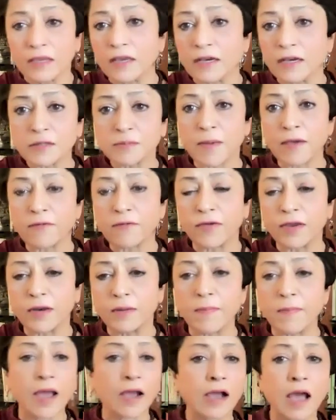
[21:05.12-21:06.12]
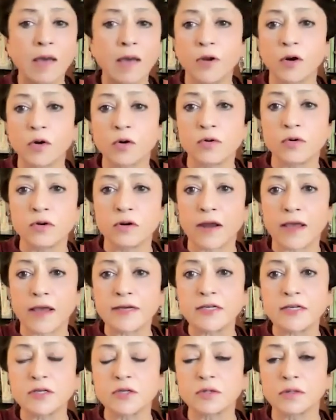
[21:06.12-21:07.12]
here's my feedback. I'm not going to
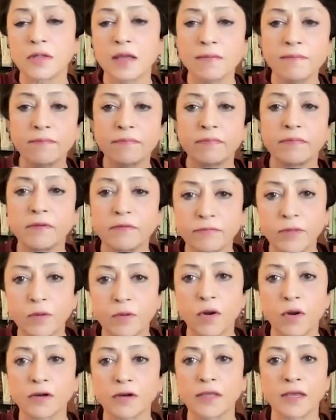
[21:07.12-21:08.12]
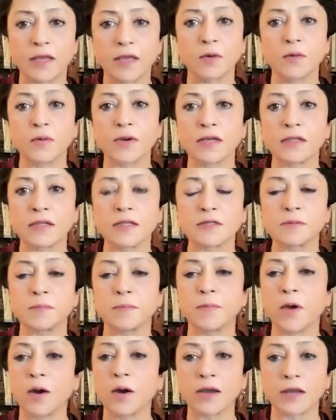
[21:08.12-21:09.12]
write it to them. If they want, they can look at this
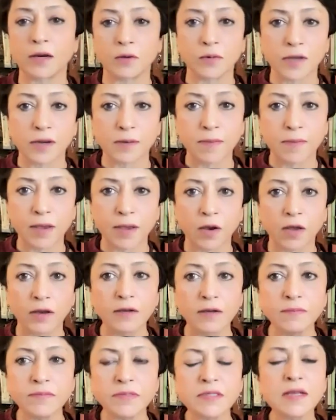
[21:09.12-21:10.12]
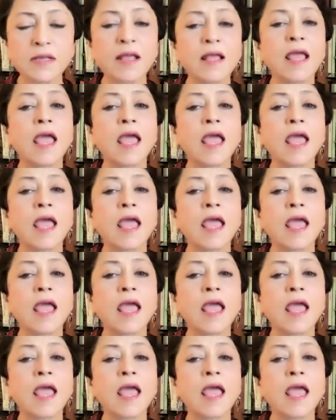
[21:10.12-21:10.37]
blog and look at my columns.